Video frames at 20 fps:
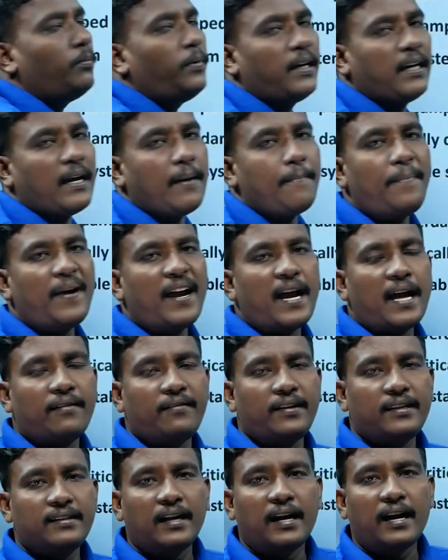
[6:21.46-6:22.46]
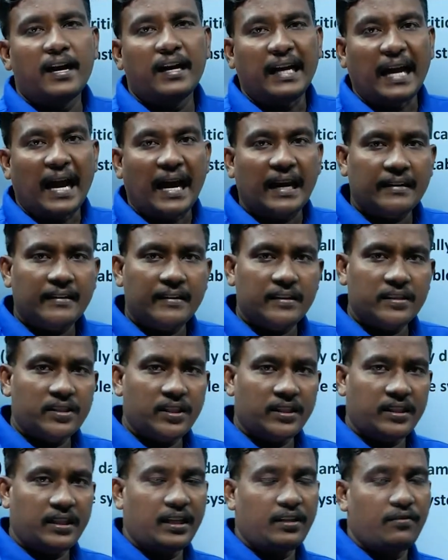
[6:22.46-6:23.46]
to be compared with the
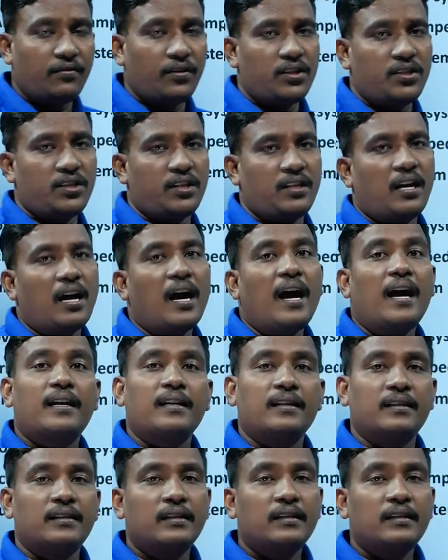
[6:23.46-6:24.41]
characteristic equation or